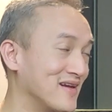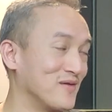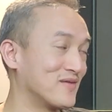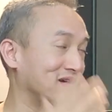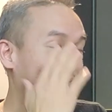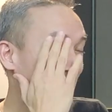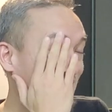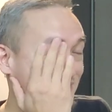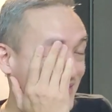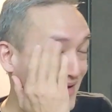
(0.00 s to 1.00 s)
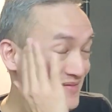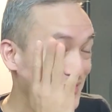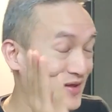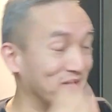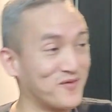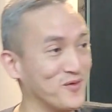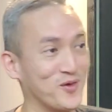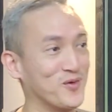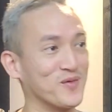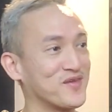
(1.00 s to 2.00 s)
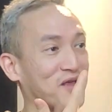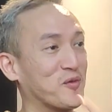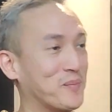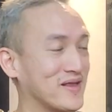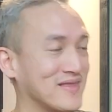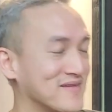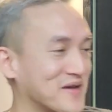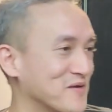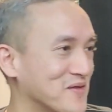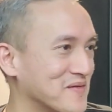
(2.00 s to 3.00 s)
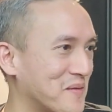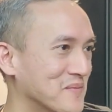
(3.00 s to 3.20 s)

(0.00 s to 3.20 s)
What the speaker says: And I was like, wow, okay, so start to pick these kind of things up.